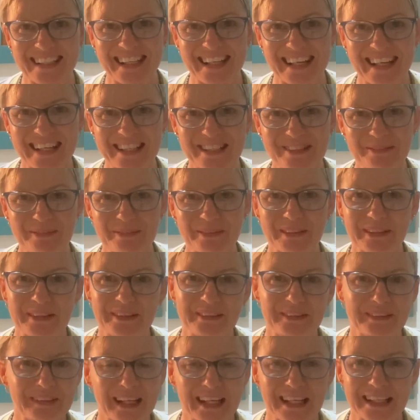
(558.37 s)
as well
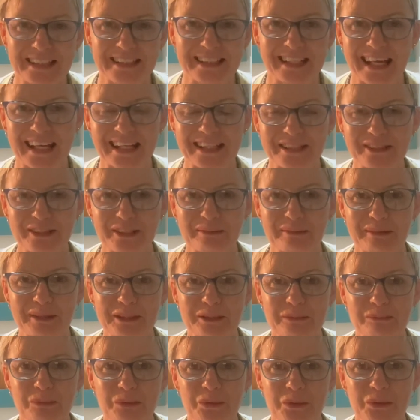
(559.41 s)
and gain so much
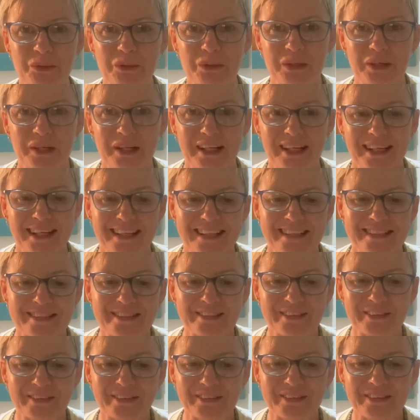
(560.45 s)
more.
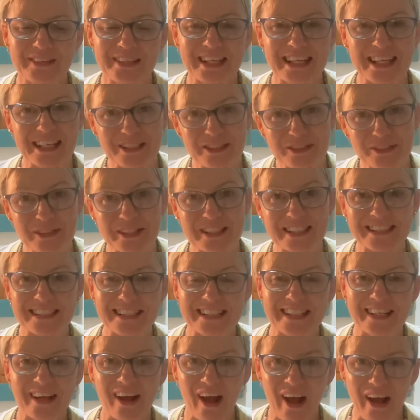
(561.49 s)
So interesting.
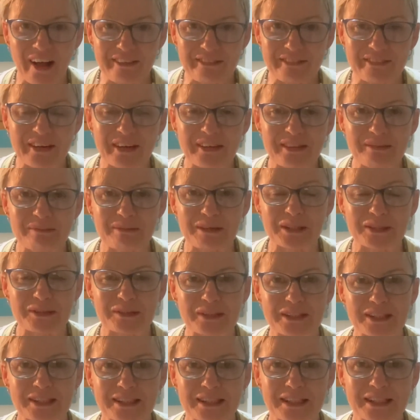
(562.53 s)
I find them
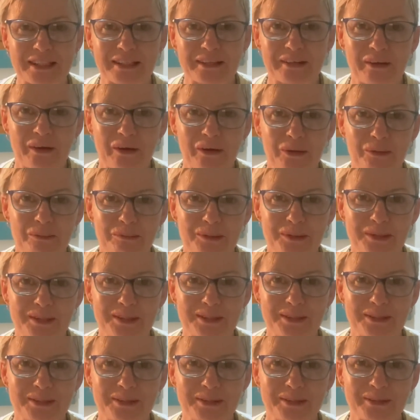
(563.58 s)
interesting. I hope you did
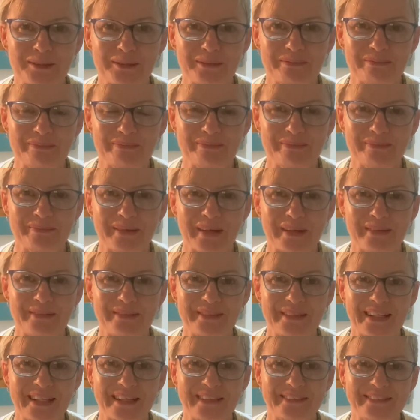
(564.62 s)
too. Bye for
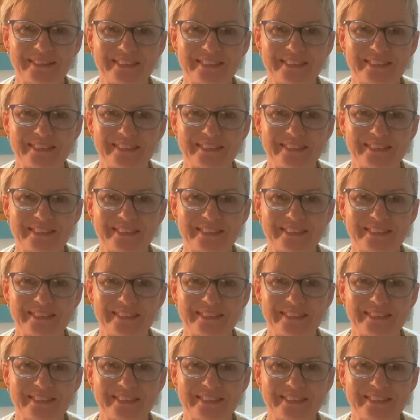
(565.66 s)
now.